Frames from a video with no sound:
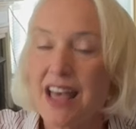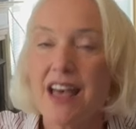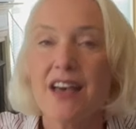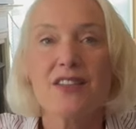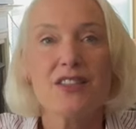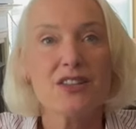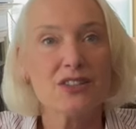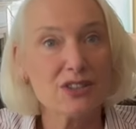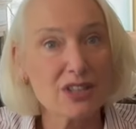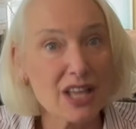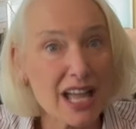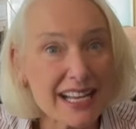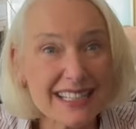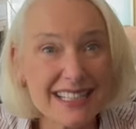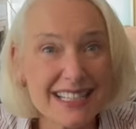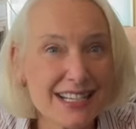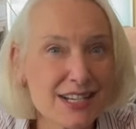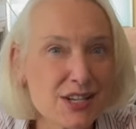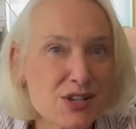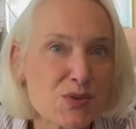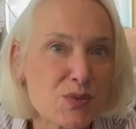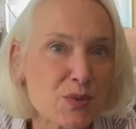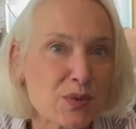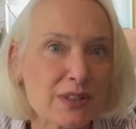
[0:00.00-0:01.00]
The lighting
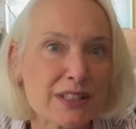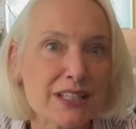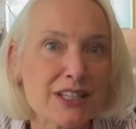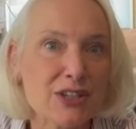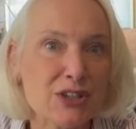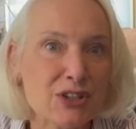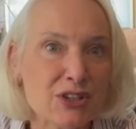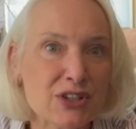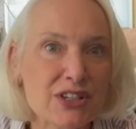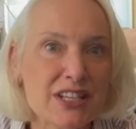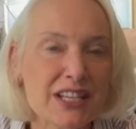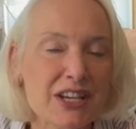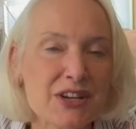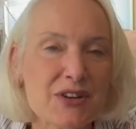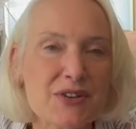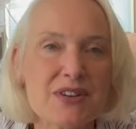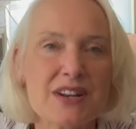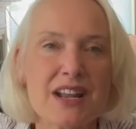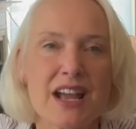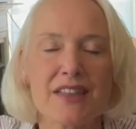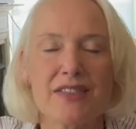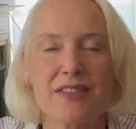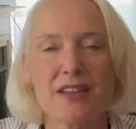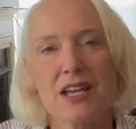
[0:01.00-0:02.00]
is really good here and
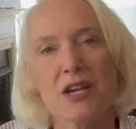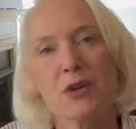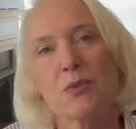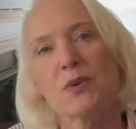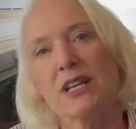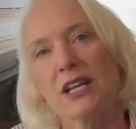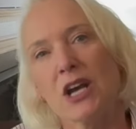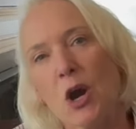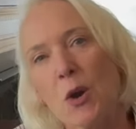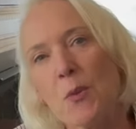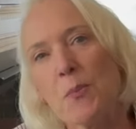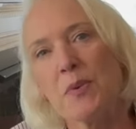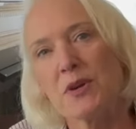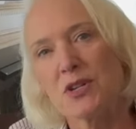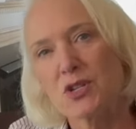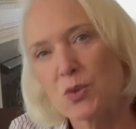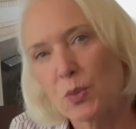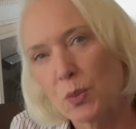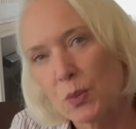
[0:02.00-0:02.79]
I thought it would help us